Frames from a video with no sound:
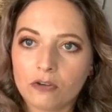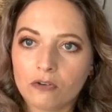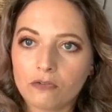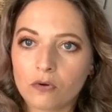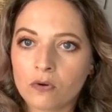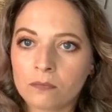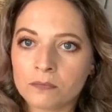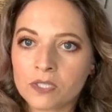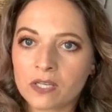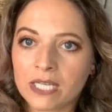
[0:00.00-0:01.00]
formed
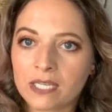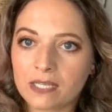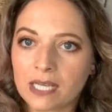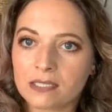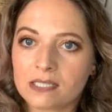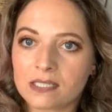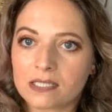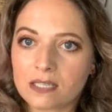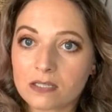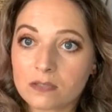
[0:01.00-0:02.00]
on it and to
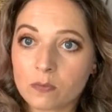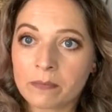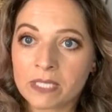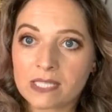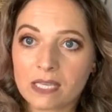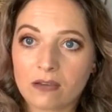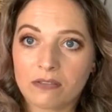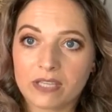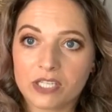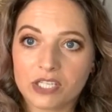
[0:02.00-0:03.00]
discuss women's health
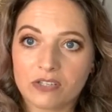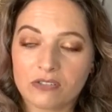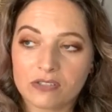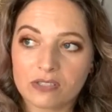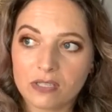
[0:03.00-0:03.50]
issues.